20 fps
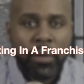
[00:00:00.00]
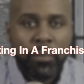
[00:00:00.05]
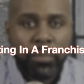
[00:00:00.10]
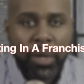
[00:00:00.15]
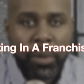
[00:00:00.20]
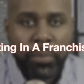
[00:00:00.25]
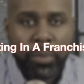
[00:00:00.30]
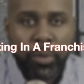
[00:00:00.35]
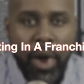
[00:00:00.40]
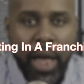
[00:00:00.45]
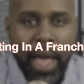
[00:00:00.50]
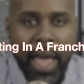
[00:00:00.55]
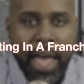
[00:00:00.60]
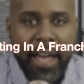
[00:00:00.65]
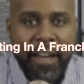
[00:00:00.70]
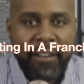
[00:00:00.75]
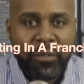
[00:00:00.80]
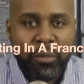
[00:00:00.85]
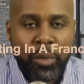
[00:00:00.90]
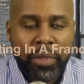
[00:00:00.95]
people
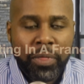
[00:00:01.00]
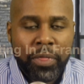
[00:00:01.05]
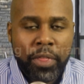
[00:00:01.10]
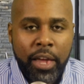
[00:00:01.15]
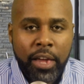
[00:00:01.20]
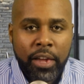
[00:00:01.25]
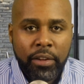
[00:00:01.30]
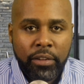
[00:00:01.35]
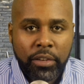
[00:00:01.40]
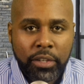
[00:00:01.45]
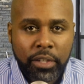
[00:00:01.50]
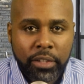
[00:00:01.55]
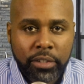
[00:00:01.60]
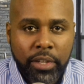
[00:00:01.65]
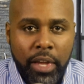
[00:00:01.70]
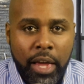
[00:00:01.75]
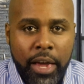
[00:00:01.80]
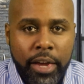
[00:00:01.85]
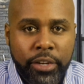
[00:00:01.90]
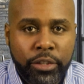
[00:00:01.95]
have when they
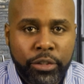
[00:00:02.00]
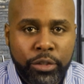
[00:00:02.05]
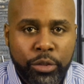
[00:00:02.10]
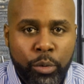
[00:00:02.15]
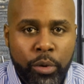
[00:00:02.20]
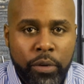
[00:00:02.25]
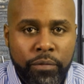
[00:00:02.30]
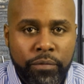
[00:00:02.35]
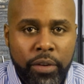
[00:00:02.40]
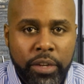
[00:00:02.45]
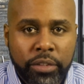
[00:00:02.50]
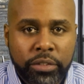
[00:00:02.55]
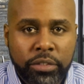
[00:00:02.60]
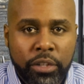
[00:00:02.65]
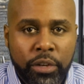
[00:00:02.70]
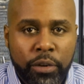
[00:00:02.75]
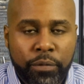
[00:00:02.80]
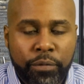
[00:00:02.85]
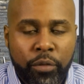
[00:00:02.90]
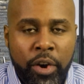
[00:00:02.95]
decide to invest
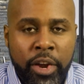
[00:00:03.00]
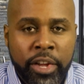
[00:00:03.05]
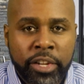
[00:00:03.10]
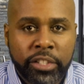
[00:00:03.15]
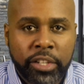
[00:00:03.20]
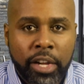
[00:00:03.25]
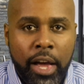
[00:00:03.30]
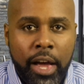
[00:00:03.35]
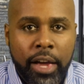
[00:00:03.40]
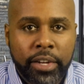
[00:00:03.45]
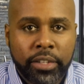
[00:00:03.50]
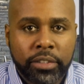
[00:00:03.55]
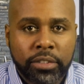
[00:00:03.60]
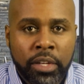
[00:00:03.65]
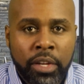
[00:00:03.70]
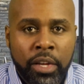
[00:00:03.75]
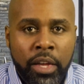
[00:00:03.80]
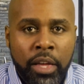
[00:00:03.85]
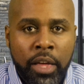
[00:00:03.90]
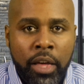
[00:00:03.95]
in a franchise.
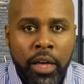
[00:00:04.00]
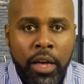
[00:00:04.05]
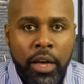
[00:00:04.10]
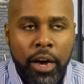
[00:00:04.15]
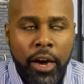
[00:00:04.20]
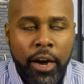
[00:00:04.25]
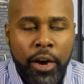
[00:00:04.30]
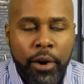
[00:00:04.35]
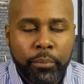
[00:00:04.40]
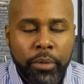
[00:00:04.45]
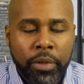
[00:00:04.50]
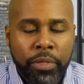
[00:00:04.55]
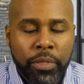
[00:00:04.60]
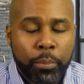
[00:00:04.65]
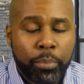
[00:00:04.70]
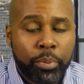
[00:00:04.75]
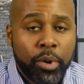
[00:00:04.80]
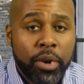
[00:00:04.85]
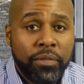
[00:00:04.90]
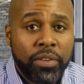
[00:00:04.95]
In the
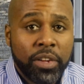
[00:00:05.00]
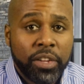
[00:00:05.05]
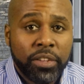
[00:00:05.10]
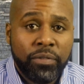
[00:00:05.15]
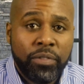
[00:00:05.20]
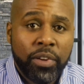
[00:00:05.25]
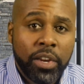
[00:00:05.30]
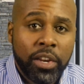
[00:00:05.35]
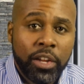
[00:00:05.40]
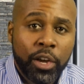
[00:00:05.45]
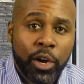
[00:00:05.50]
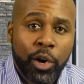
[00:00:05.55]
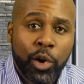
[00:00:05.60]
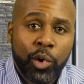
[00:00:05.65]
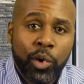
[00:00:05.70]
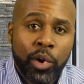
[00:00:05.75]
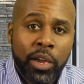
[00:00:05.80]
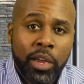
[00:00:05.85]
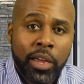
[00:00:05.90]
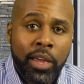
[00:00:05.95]
previous
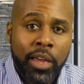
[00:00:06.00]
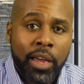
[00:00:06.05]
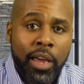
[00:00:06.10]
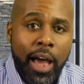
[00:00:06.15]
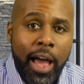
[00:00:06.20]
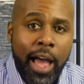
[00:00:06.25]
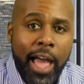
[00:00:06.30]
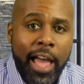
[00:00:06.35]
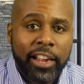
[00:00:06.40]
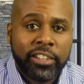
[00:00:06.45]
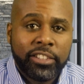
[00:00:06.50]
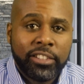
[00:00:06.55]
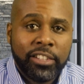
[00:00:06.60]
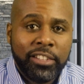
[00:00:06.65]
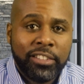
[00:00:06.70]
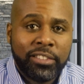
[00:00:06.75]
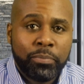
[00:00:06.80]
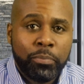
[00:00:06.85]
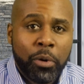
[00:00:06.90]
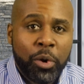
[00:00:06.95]
video, I
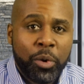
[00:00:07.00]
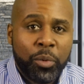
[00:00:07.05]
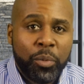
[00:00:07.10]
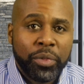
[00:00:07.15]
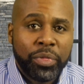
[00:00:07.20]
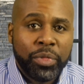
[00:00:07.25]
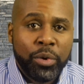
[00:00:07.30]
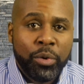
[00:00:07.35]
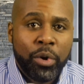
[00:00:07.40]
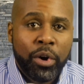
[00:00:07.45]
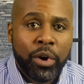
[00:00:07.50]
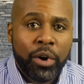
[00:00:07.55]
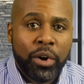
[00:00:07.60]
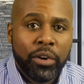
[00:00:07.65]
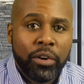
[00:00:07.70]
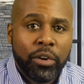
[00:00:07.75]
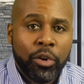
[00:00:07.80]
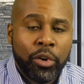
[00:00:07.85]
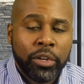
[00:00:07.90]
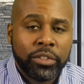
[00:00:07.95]
actually spoke with you
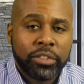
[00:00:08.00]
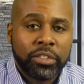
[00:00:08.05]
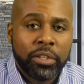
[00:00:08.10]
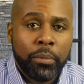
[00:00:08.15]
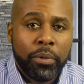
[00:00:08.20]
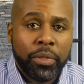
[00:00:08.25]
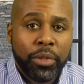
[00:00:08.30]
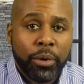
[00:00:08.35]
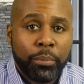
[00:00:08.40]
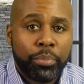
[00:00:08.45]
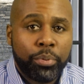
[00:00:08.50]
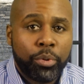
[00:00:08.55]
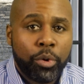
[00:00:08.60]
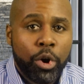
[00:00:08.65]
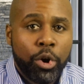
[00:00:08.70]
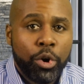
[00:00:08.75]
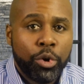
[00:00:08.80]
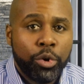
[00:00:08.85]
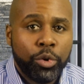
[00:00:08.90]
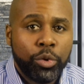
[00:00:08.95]
all on some of the
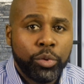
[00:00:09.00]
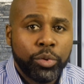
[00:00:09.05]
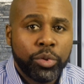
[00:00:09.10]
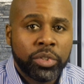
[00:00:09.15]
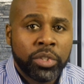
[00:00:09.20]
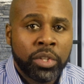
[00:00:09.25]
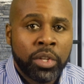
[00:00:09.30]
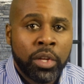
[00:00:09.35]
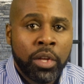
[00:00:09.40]
pros,